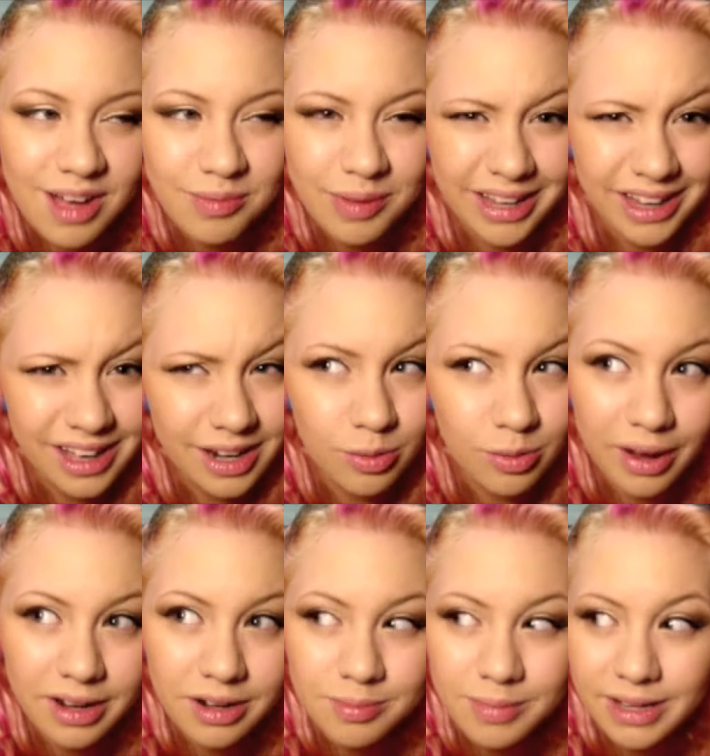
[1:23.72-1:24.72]
um, I got it
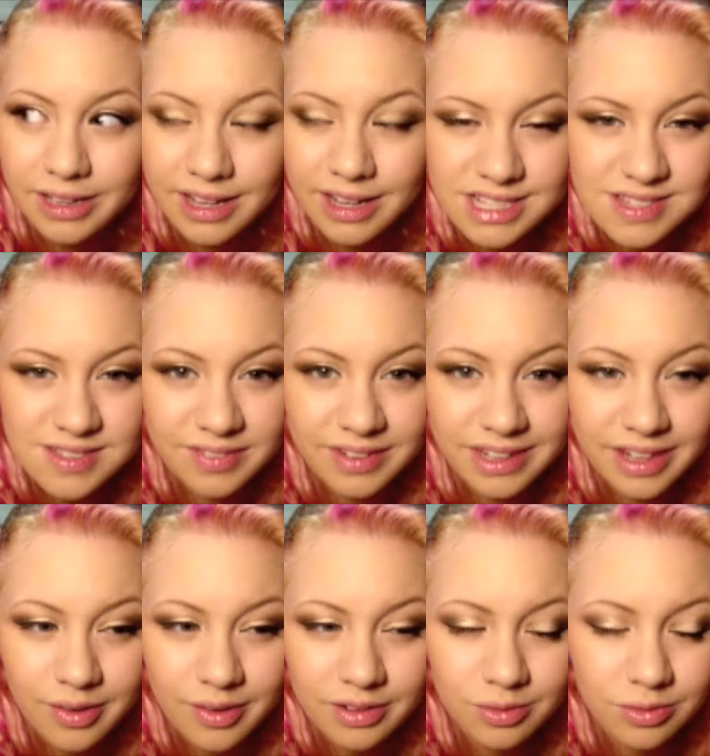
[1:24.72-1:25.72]
right on my last
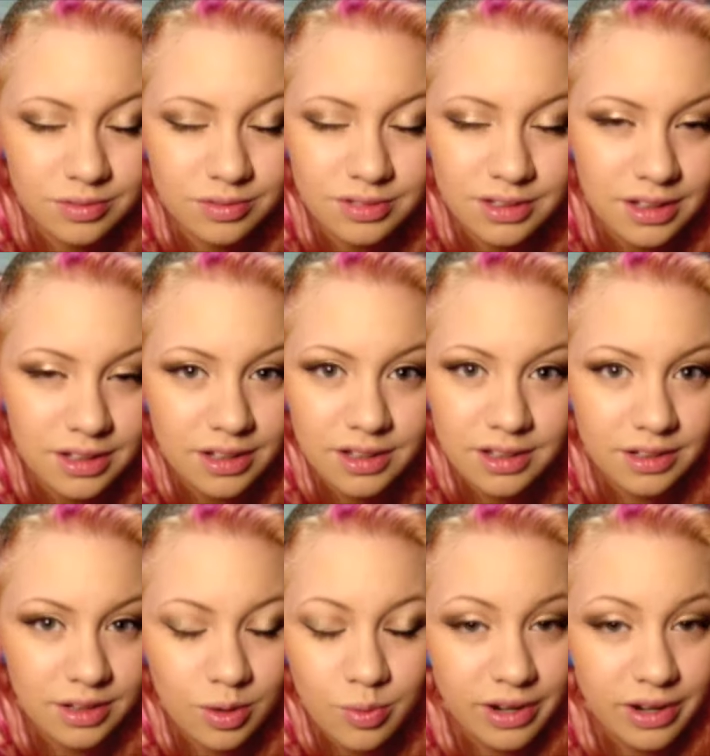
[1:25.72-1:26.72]
video. I don't
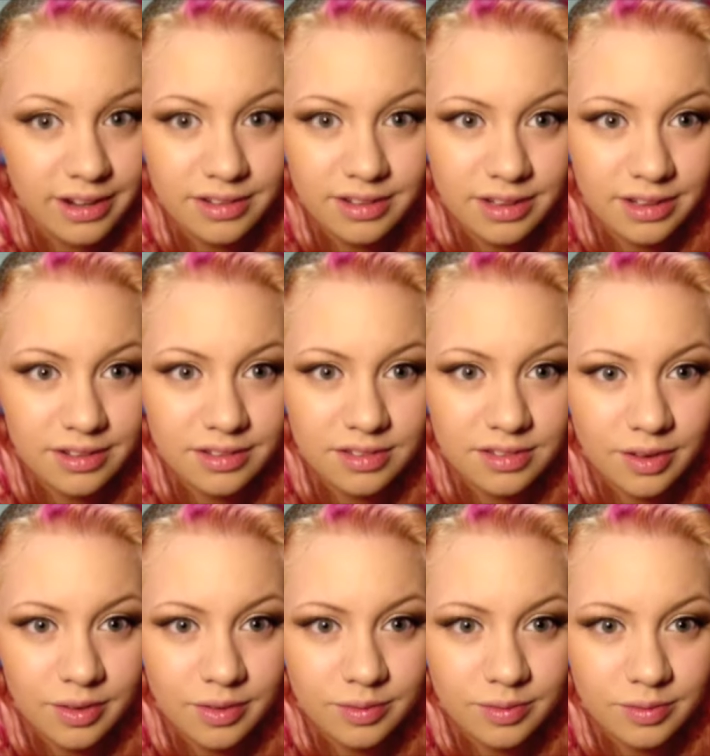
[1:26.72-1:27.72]
know what I did
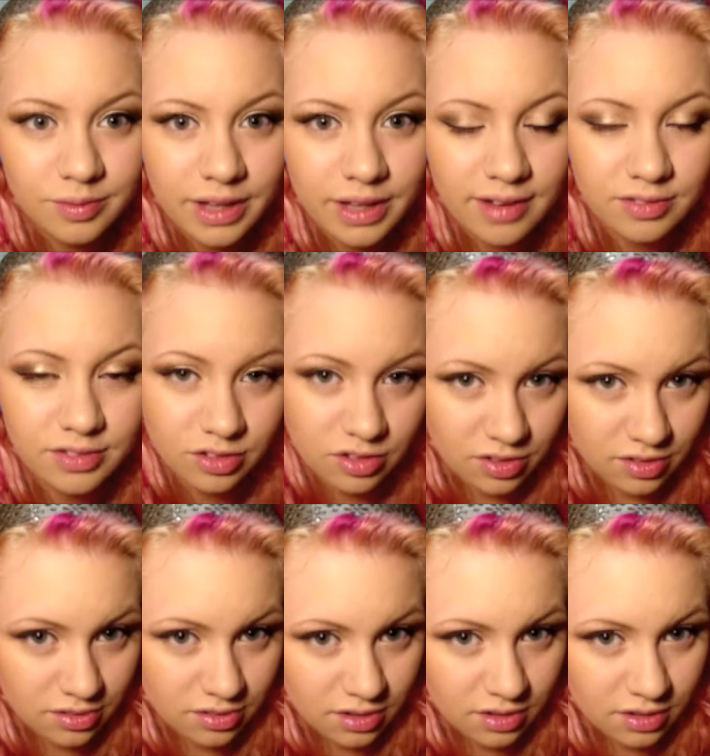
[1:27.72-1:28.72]
so we'll have to
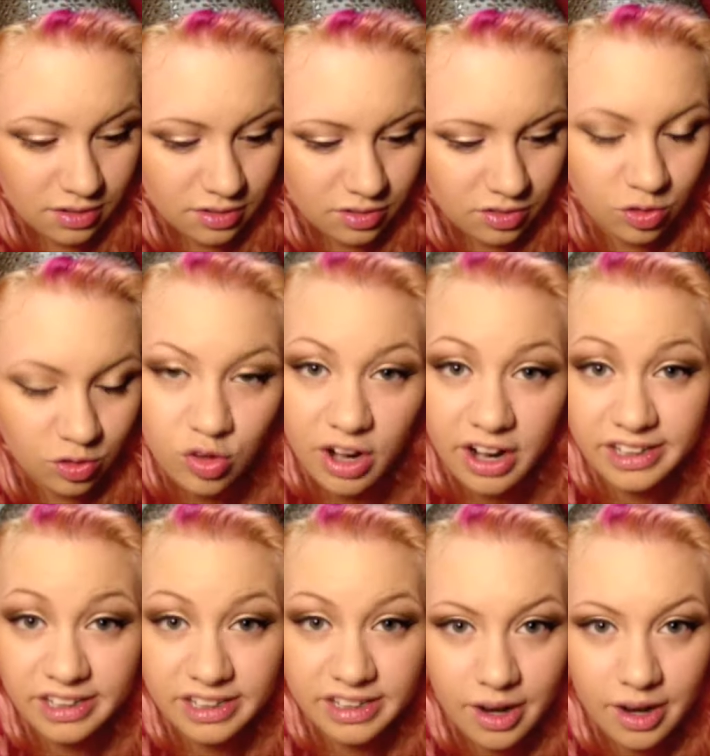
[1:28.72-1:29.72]
just do
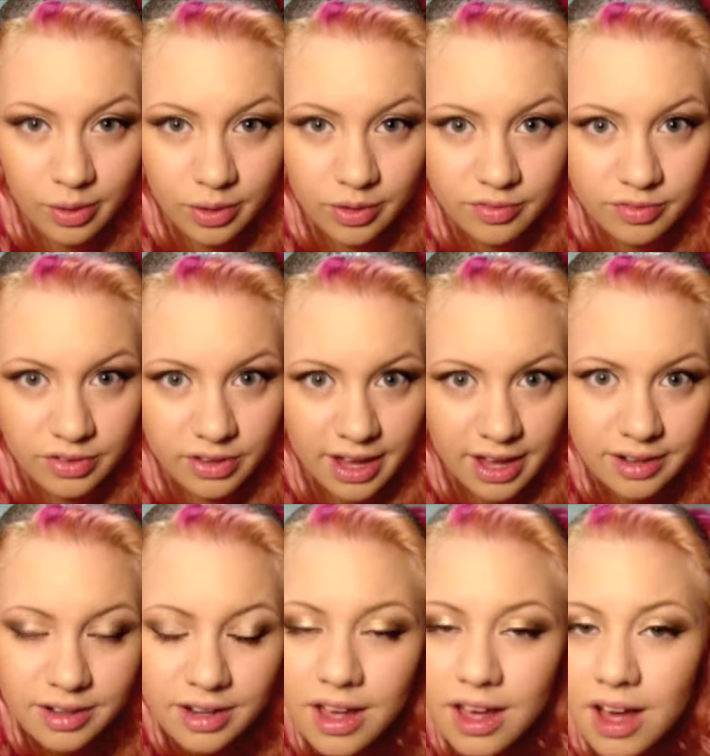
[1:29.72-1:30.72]
trial and error for that.
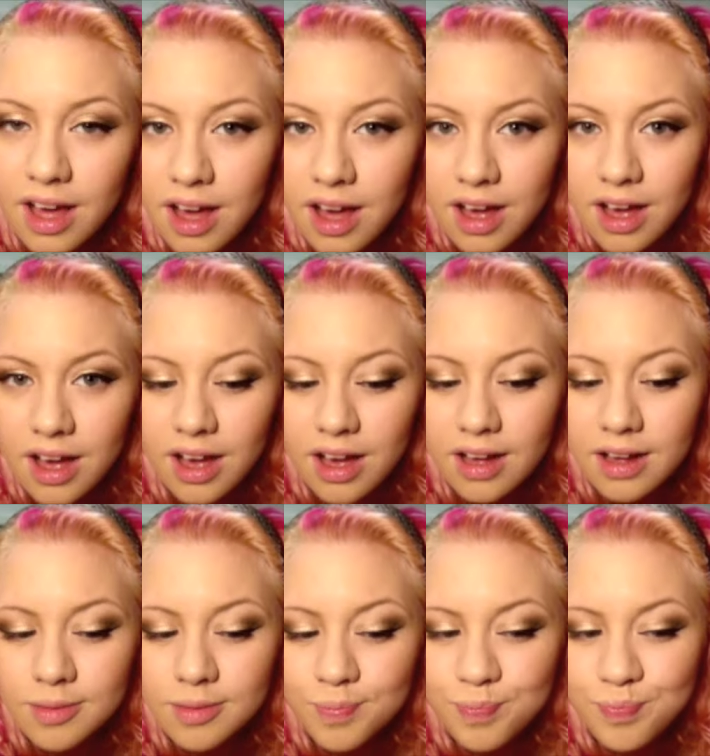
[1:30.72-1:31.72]

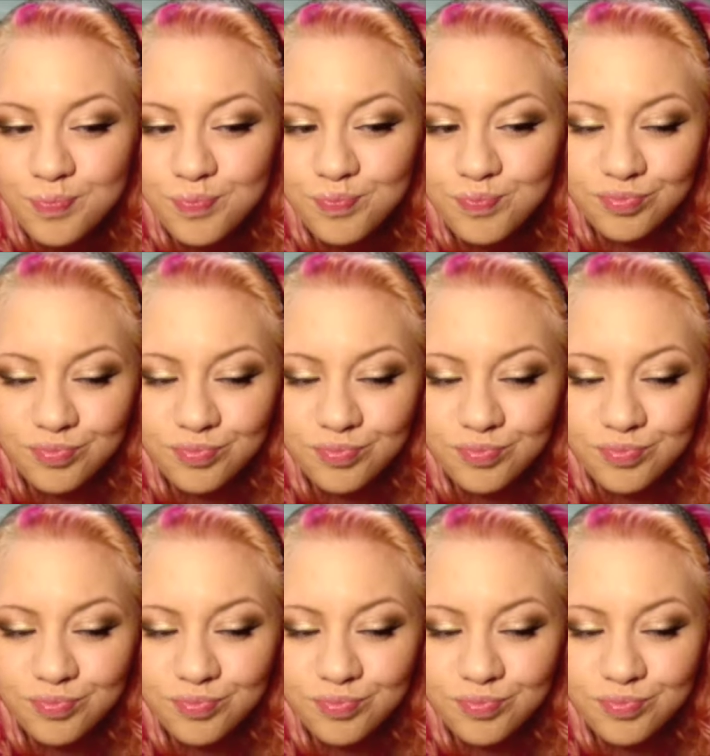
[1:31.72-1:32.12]
Um,